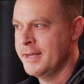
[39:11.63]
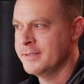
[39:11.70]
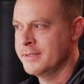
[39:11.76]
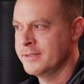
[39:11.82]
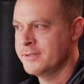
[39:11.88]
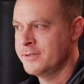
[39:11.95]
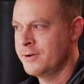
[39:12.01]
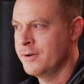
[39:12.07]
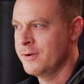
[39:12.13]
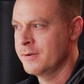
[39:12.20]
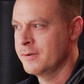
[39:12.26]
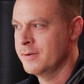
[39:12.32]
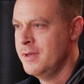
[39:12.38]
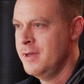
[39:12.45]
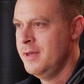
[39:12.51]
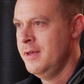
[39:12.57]
has a
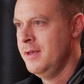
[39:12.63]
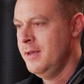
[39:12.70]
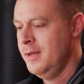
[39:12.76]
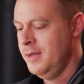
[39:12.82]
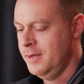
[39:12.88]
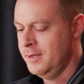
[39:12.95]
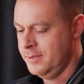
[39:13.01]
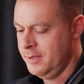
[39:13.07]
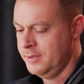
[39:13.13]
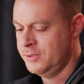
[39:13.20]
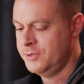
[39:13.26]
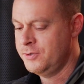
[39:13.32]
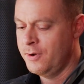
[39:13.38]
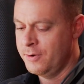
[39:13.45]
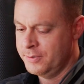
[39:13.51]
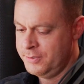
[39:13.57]
strong
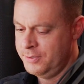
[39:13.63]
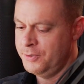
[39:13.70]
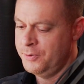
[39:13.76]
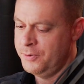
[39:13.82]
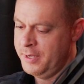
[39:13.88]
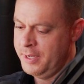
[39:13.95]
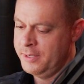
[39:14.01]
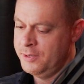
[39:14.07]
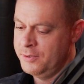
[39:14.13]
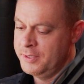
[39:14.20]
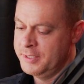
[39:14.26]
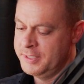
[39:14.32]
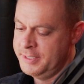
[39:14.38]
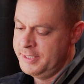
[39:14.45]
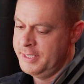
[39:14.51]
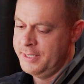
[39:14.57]
suit, and
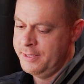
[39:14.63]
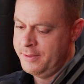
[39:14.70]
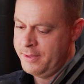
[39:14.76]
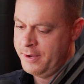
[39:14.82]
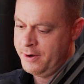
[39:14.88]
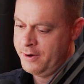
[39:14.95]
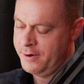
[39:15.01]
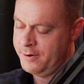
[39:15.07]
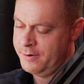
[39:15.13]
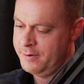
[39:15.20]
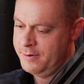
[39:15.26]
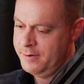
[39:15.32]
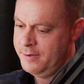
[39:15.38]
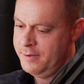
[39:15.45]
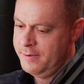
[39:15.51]
you can see their